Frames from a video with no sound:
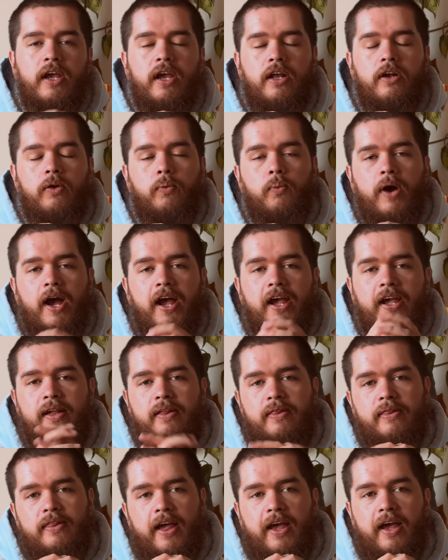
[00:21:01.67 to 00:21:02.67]
in a
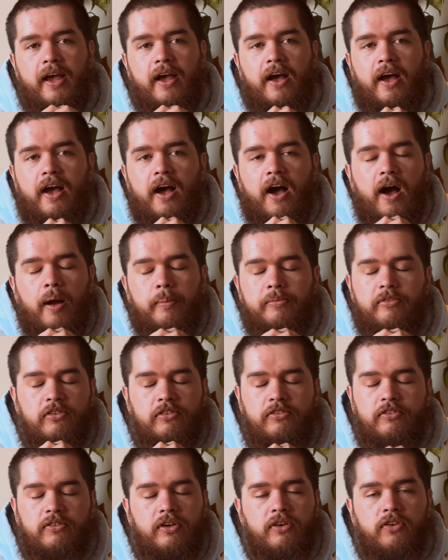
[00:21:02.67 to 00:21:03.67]
way that I'm
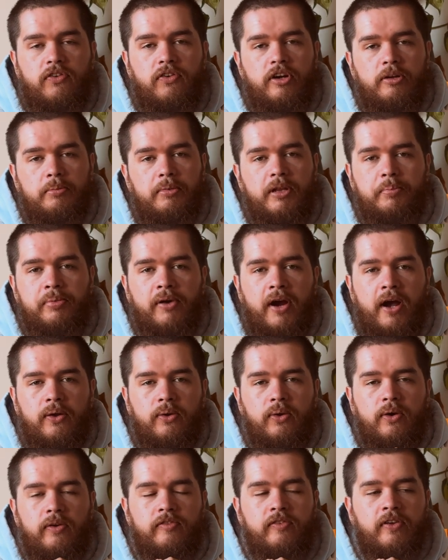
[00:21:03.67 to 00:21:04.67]
just incredibly proud
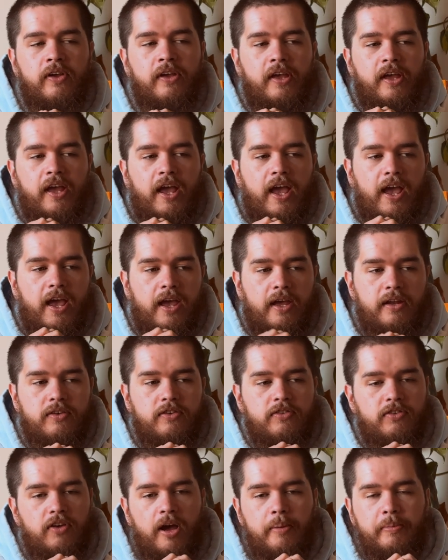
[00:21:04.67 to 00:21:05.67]
of.
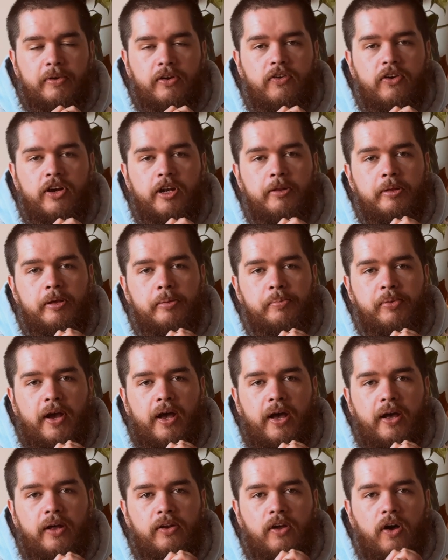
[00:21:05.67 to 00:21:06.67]
And I'm incredibly
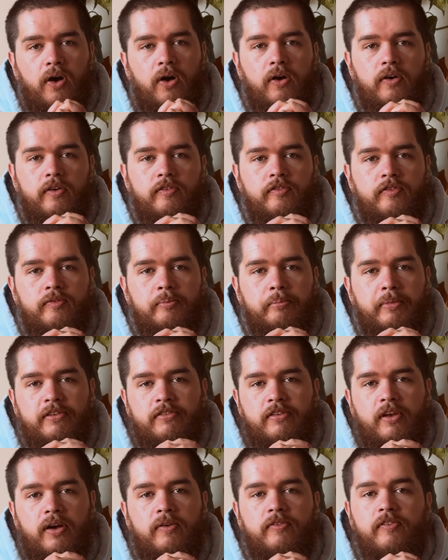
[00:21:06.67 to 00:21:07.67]
proud of
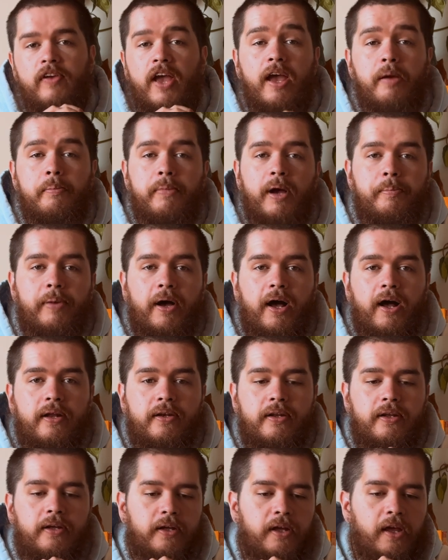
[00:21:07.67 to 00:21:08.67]
myself and my
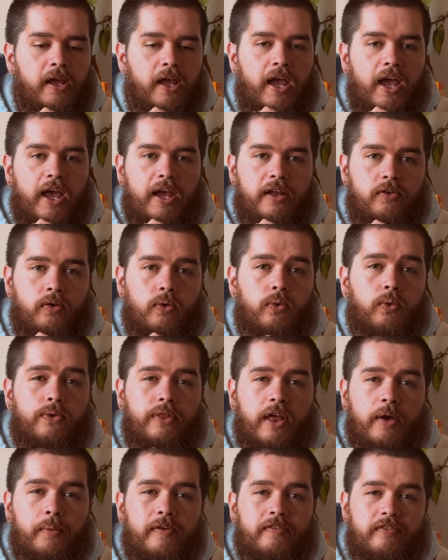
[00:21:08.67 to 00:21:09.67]
partner and all
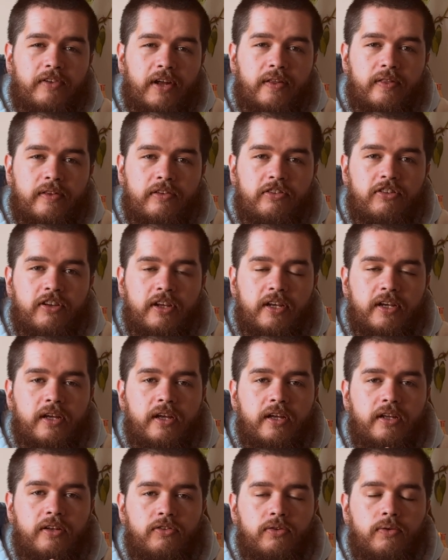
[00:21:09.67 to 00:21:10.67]
that we've done this year
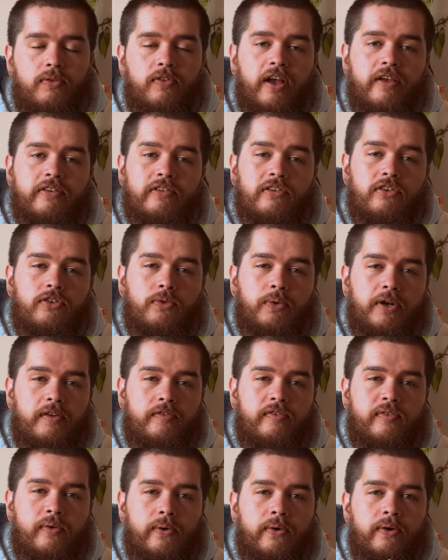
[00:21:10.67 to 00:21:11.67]
in
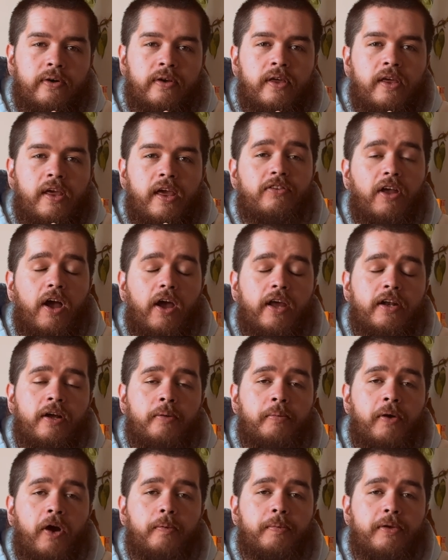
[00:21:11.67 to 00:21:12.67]
2024. And
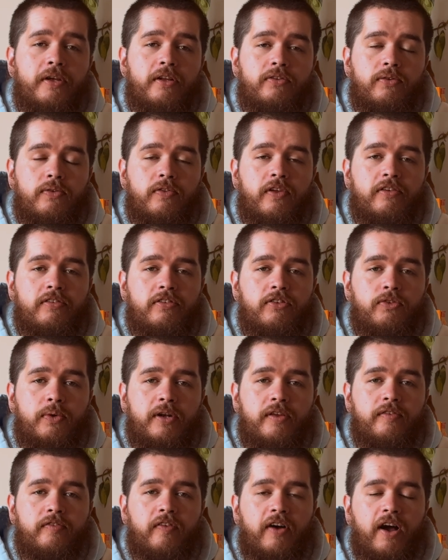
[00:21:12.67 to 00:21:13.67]
I'm hoping in
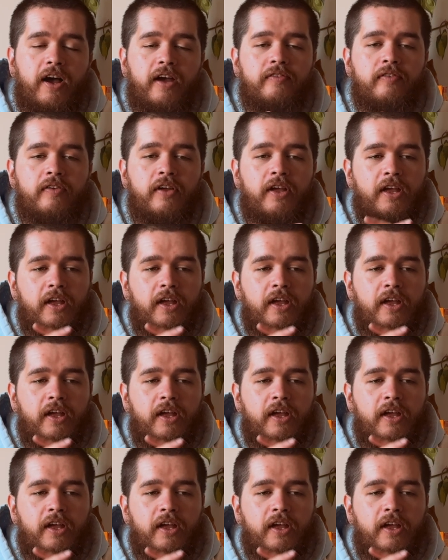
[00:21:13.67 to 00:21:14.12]
2025